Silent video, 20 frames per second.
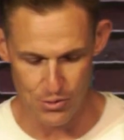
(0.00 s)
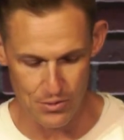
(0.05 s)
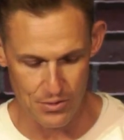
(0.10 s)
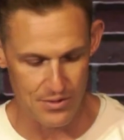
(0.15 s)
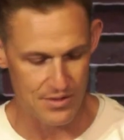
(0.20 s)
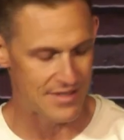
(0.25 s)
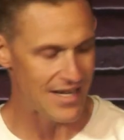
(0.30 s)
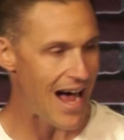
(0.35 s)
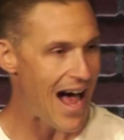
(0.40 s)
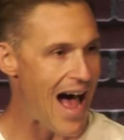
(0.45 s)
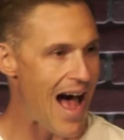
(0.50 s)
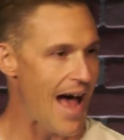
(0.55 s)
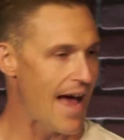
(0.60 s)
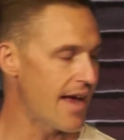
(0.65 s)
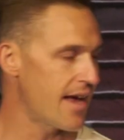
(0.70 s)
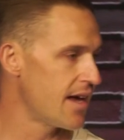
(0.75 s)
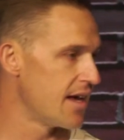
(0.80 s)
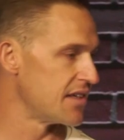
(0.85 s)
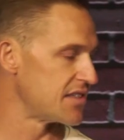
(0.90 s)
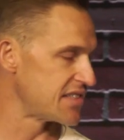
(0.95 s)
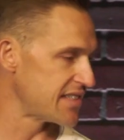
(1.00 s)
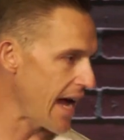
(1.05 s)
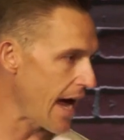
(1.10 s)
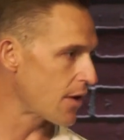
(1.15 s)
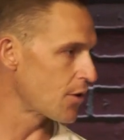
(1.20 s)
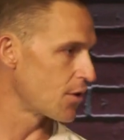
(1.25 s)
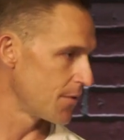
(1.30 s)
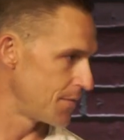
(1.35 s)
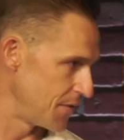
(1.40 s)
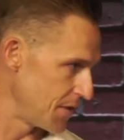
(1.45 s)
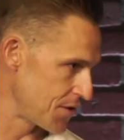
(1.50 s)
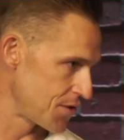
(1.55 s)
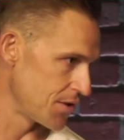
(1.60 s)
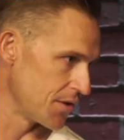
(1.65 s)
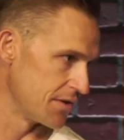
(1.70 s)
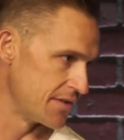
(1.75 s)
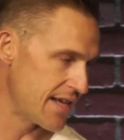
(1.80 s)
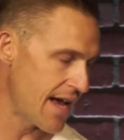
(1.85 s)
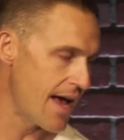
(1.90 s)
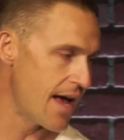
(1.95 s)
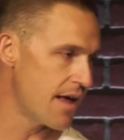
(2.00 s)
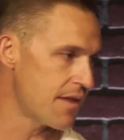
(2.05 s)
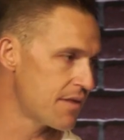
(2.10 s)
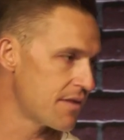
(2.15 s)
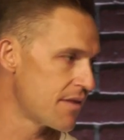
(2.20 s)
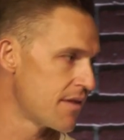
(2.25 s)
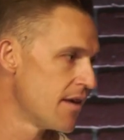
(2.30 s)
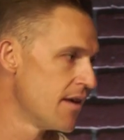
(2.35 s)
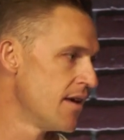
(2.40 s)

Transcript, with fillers: die a sacrificial death,